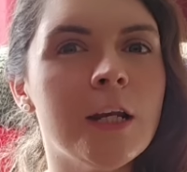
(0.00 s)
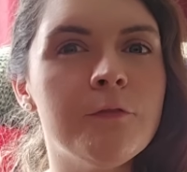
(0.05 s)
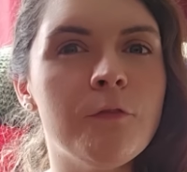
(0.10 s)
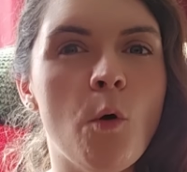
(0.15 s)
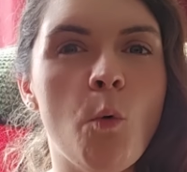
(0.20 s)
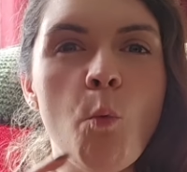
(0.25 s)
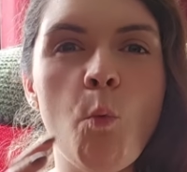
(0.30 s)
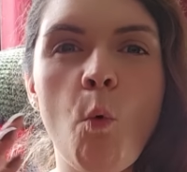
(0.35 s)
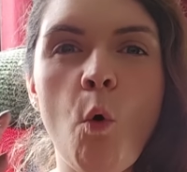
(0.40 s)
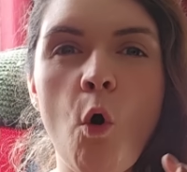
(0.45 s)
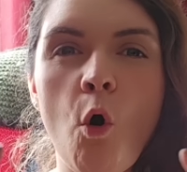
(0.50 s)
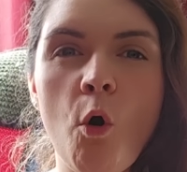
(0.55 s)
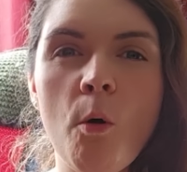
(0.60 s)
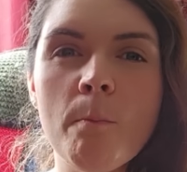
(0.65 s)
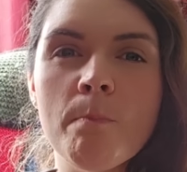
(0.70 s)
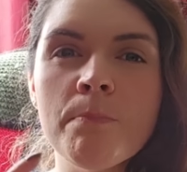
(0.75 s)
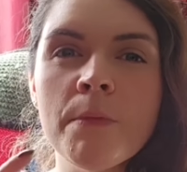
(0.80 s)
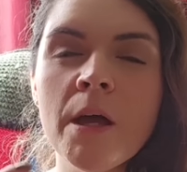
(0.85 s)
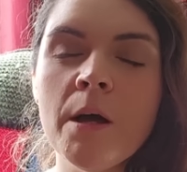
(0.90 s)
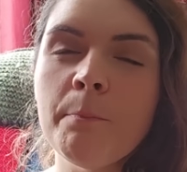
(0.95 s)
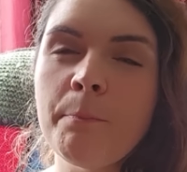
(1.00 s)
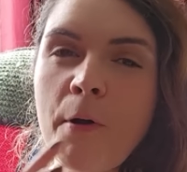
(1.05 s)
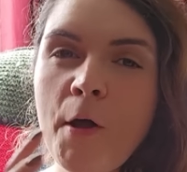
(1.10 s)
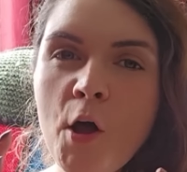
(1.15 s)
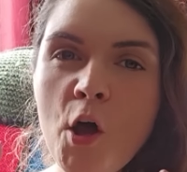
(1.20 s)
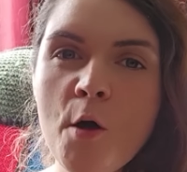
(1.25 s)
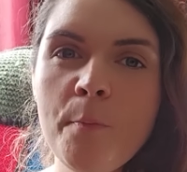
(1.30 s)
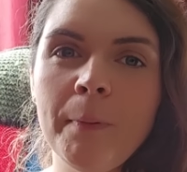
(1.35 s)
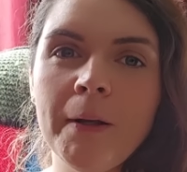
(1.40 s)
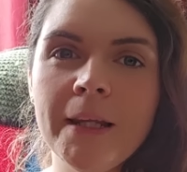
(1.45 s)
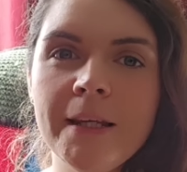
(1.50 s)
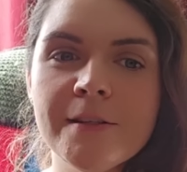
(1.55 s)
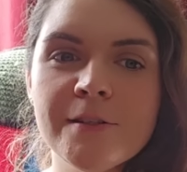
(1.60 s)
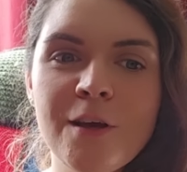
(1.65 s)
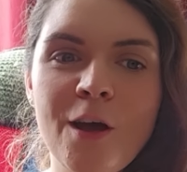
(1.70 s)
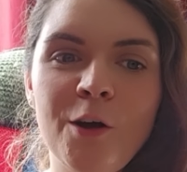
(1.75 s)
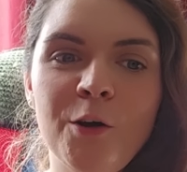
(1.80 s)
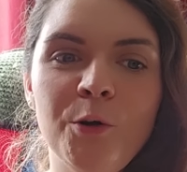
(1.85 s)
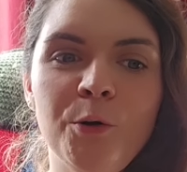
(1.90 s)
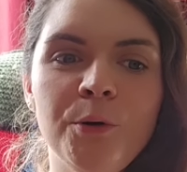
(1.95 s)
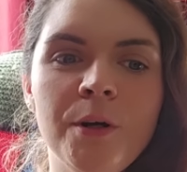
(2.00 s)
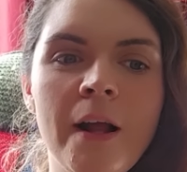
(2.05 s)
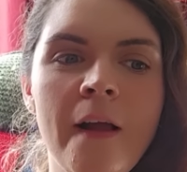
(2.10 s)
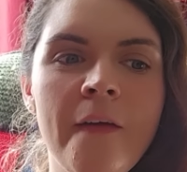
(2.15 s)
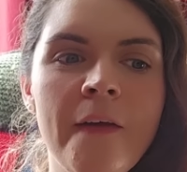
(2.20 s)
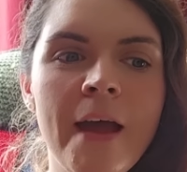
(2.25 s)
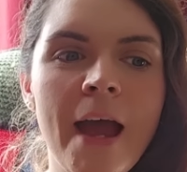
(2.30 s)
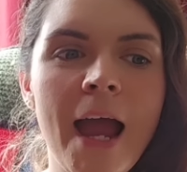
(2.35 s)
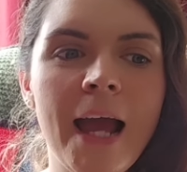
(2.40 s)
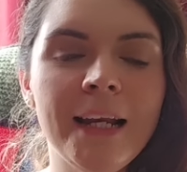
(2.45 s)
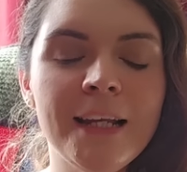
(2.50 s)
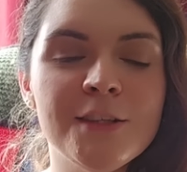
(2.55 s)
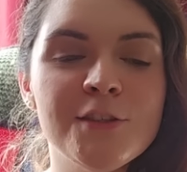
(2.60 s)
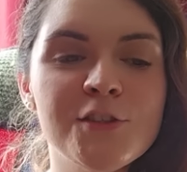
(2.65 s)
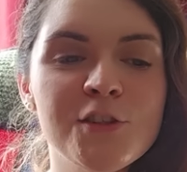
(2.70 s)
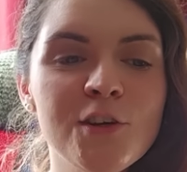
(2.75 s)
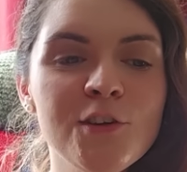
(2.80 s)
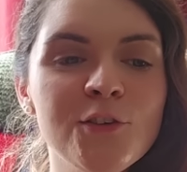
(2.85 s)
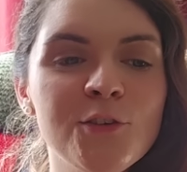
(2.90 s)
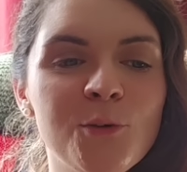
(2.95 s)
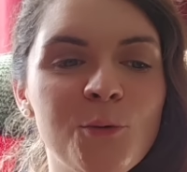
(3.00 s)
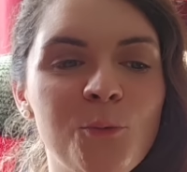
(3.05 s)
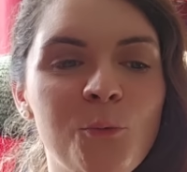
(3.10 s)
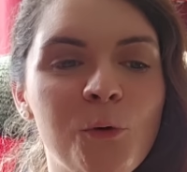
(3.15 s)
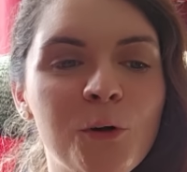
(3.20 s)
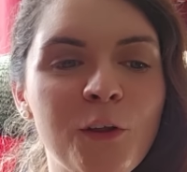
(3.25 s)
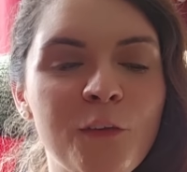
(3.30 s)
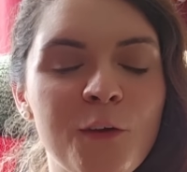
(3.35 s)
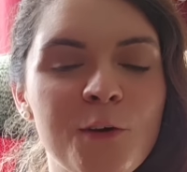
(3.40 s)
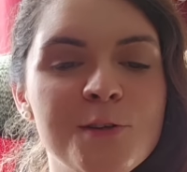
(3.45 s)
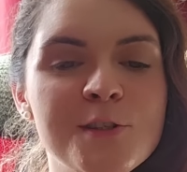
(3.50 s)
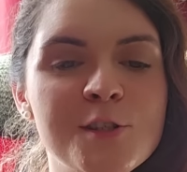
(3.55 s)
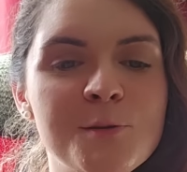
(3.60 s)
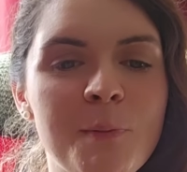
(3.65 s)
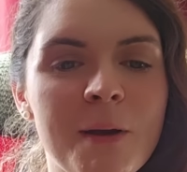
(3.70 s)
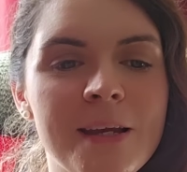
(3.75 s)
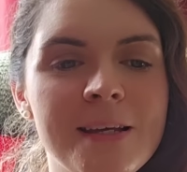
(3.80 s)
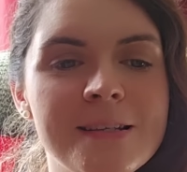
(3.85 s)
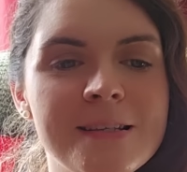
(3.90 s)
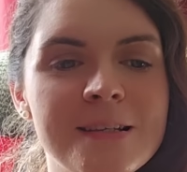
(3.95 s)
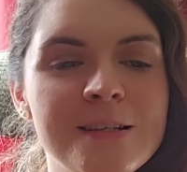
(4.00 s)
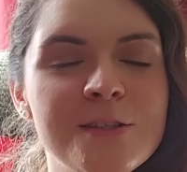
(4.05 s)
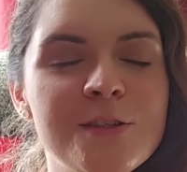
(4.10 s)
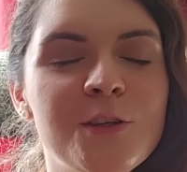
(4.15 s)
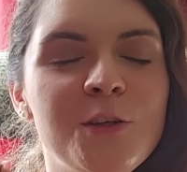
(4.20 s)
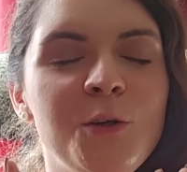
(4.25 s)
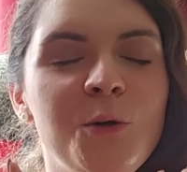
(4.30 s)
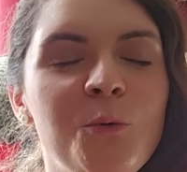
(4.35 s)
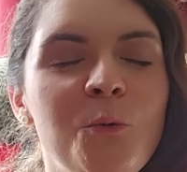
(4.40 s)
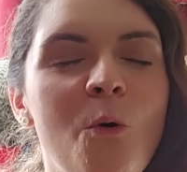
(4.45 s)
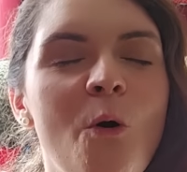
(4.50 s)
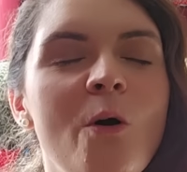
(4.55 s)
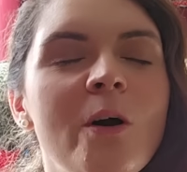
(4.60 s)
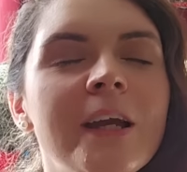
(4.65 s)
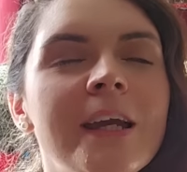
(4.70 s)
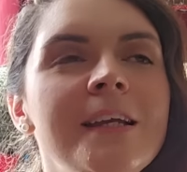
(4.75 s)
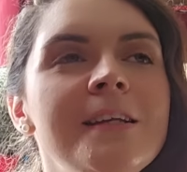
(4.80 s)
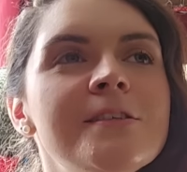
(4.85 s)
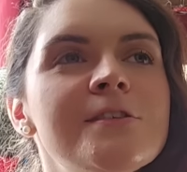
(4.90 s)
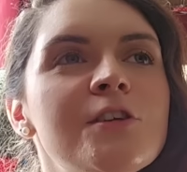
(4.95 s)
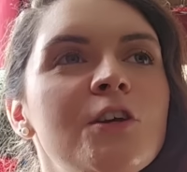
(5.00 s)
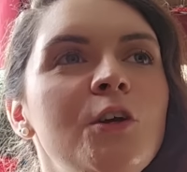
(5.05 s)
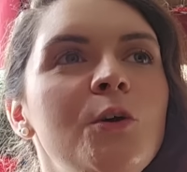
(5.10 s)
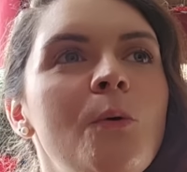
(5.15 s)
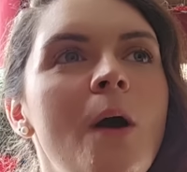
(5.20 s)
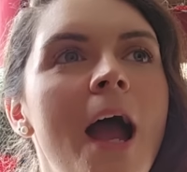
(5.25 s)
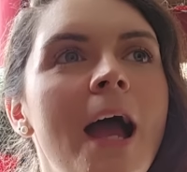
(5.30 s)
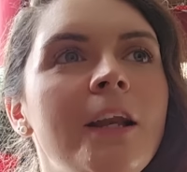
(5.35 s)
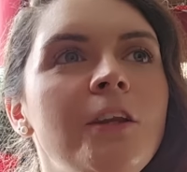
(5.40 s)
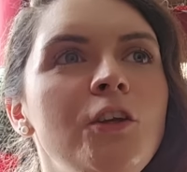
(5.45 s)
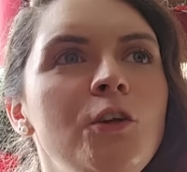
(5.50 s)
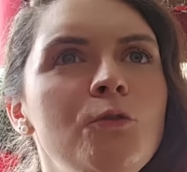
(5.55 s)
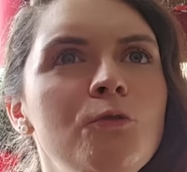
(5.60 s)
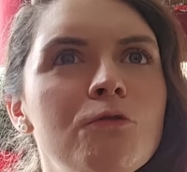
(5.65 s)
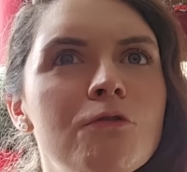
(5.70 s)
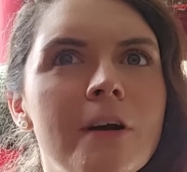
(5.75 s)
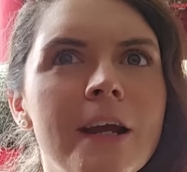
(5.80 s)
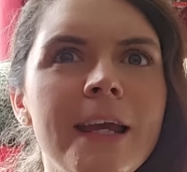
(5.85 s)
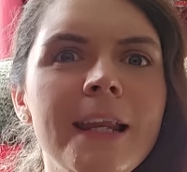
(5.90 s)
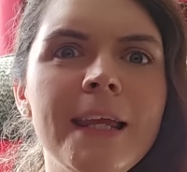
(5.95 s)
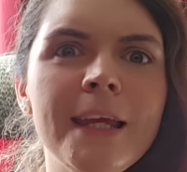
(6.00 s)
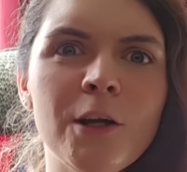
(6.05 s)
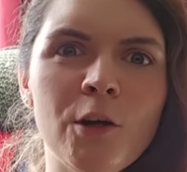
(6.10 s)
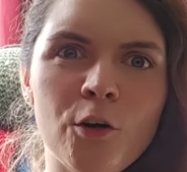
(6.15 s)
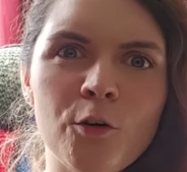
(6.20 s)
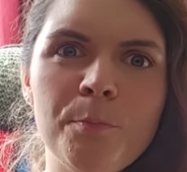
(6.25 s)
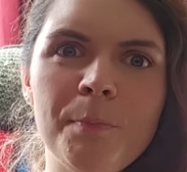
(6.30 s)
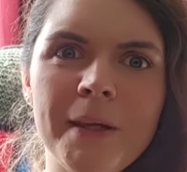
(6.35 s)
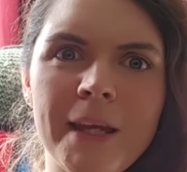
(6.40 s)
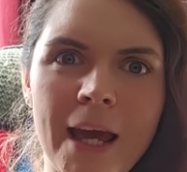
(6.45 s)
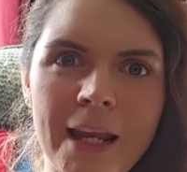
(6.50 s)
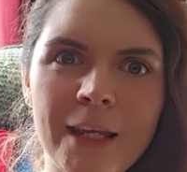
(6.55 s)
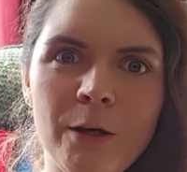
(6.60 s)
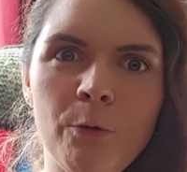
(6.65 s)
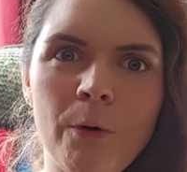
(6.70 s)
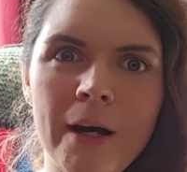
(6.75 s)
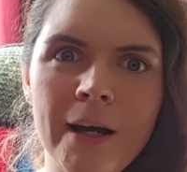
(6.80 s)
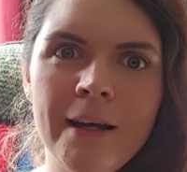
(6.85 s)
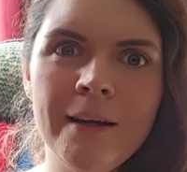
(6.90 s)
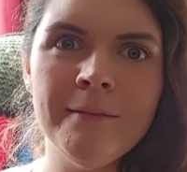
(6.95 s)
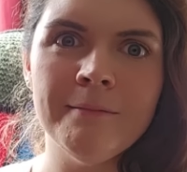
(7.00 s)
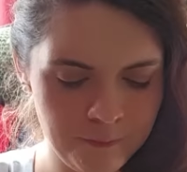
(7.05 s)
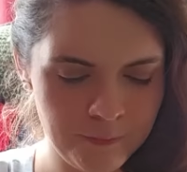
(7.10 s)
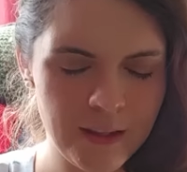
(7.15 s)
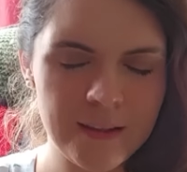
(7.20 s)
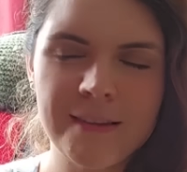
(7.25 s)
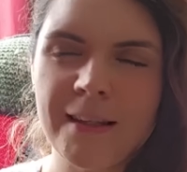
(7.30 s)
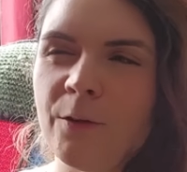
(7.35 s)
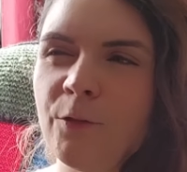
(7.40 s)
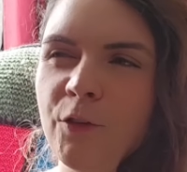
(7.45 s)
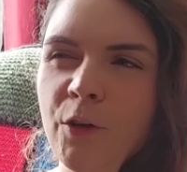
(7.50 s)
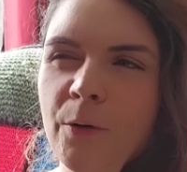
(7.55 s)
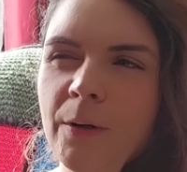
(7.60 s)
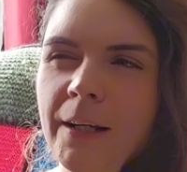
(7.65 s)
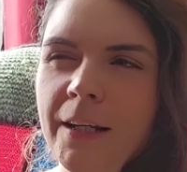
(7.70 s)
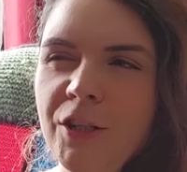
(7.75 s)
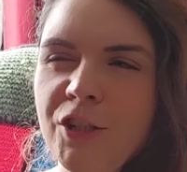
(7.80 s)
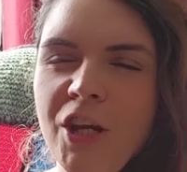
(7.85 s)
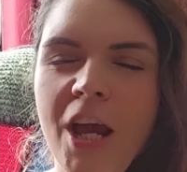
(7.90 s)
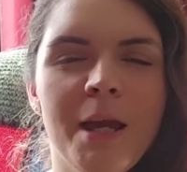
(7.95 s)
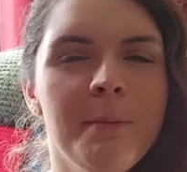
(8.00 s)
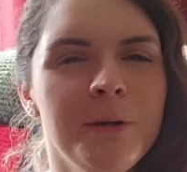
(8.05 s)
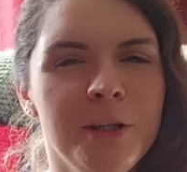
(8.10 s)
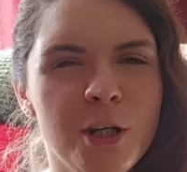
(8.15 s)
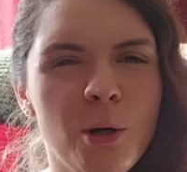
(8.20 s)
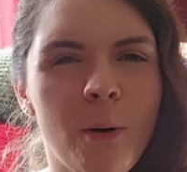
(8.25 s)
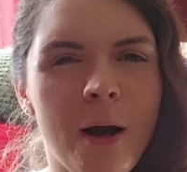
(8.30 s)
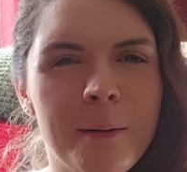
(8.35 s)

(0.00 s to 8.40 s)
of a warm purpley tone. And it's just one of those spaces that you walk into and you really could be anywhere. That sounds so cliche, but you know what I